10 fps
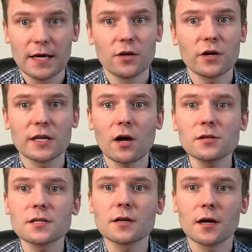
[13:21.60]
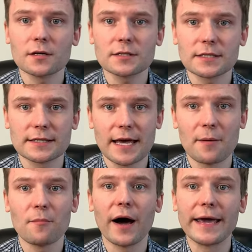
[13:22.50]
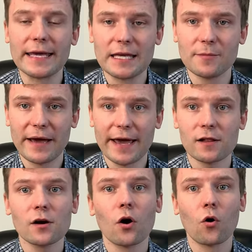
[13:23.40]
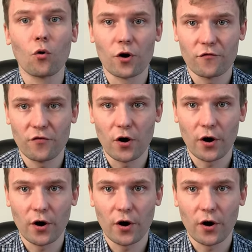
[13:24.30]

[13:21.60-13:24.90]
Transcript: You can also contact them by email or phone